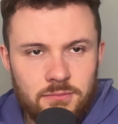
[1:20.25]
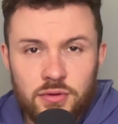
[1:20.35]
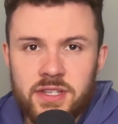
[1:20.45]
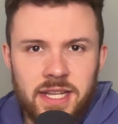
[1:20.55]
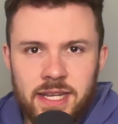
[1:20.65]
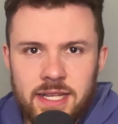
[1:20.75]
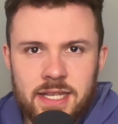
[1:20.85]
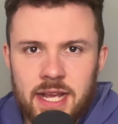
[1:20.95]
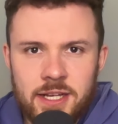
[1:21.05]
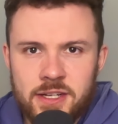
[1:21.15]
Brazilian
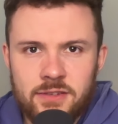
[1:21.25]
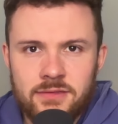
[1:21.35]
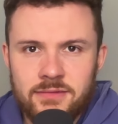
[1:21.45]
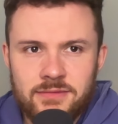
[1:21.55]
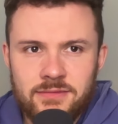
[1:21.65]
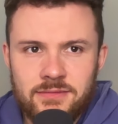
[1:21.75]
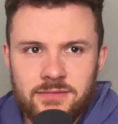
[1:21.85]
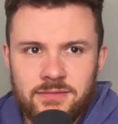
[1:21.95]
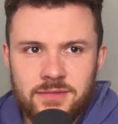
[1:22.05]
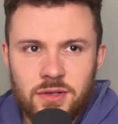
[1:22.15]
international.
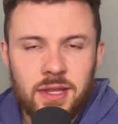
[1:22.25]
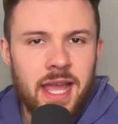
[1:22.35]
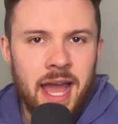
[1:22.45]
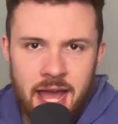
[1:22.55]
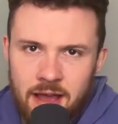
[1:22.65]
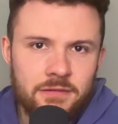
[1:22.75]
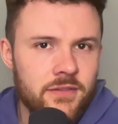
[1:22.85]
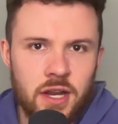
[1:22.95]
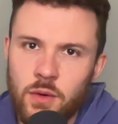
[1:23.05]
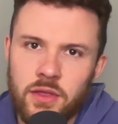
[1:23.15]
Do they have
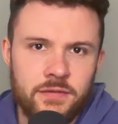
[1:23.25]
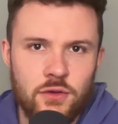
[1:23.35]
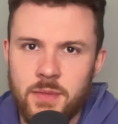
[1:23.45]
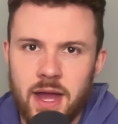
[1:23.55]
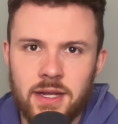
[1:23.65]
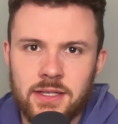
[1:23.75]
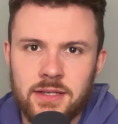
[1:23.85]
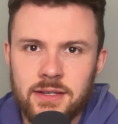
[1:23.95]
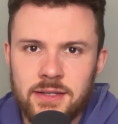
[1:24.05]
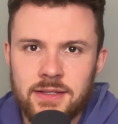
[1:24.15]
no other
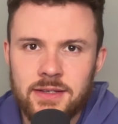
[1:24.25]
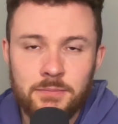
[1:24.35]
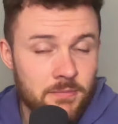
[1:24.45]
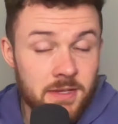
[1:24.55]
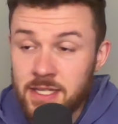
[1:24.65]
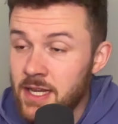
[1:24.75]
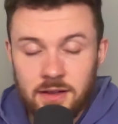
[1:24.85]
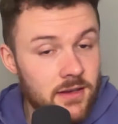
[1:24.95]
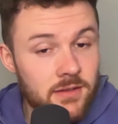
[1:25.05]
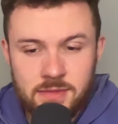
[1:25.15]
fullbacks?
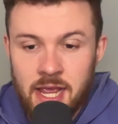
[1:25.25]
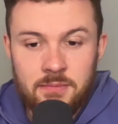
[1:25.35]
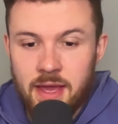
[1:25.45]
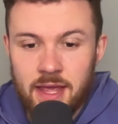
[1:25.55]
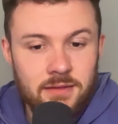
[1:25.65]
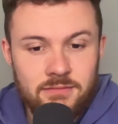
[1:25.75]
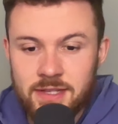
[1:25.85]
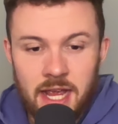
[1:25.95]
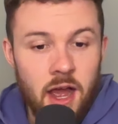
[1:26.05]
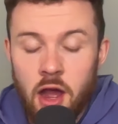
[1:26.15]
Take me.
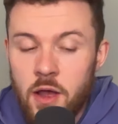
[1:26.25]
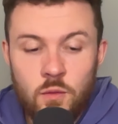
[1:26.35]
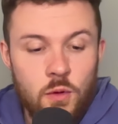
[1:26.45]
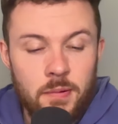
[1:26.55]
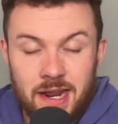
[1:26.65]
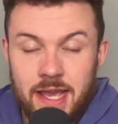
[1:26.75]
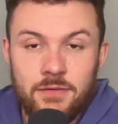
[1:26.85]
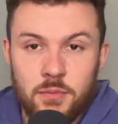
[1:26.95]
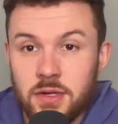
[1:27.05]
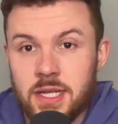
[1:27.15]
Take, I will play
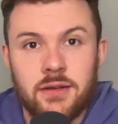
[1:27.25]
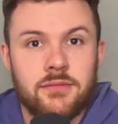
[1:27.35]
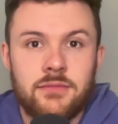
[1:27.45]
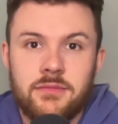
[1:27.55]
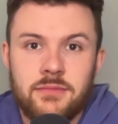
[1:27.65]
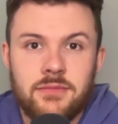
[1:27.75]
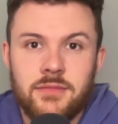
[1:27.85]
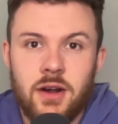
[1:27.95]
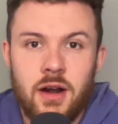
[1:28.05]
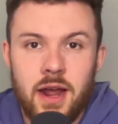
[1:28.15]
for Brazil.
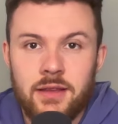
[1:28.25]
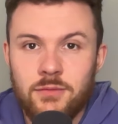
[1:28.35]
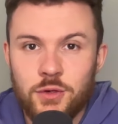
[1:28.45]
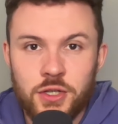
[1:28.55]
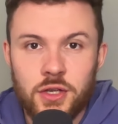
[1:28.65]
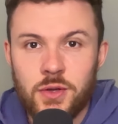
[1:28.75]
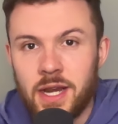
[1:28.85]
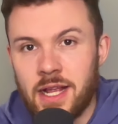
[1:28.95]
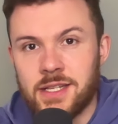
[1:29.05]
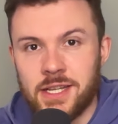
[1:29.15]
All right, we'll do an
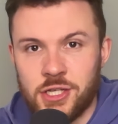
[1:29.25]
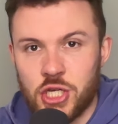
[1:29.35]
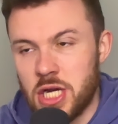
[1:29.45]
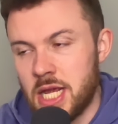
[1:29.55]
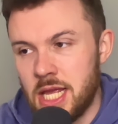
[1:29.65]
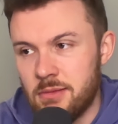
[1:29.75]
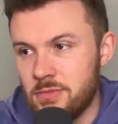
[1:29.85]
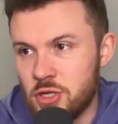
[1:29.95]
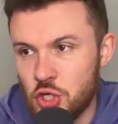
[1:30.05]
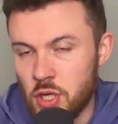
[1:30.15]
ancestry
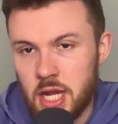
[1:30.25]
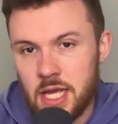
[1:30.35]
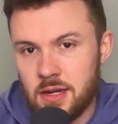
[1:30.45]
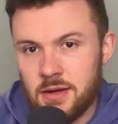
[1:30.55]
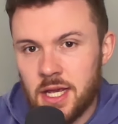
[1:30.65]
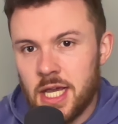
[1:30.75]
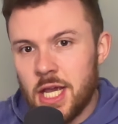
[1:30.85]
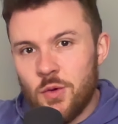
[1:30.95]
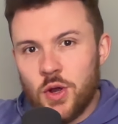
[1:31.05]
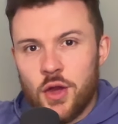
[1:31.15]
tree and
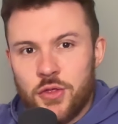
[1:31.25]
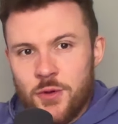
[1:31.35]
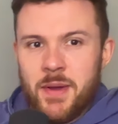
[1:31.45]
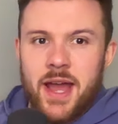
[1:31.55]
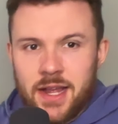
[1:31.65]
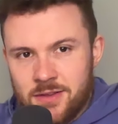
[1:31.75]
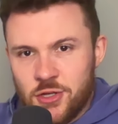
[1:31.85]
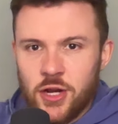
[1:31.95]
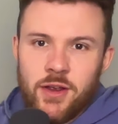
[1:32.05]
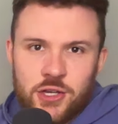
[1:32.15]
we'll go through back
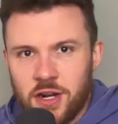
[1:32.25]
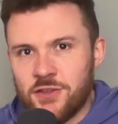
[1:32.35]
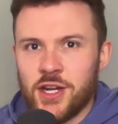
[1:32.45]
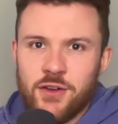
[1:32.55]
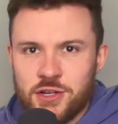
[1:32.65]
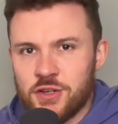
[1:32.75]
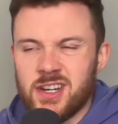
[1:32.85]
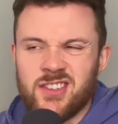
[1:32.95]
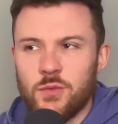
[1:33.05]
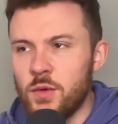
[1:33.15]
generation after generation.
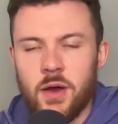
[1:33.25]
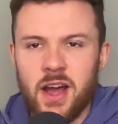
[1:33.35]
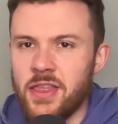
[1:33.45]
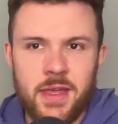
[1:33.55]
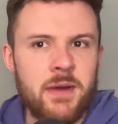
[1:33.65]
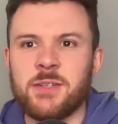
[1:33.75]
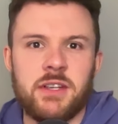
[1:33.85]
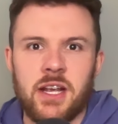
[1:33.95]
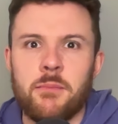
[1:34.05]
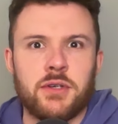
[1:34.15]
generation. Uh, there must be
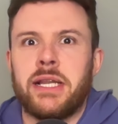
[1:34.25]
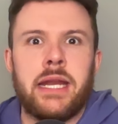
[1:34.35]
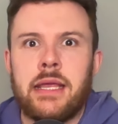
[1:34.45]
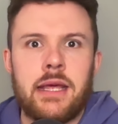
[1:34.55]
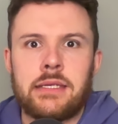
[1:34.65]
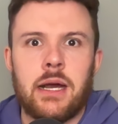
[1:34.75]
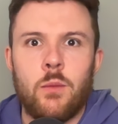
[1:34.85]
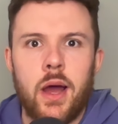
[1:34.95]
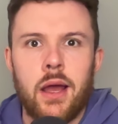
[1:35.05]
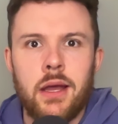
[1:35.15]
some Brazilian in there
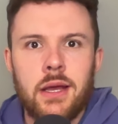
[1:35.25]
somewhere.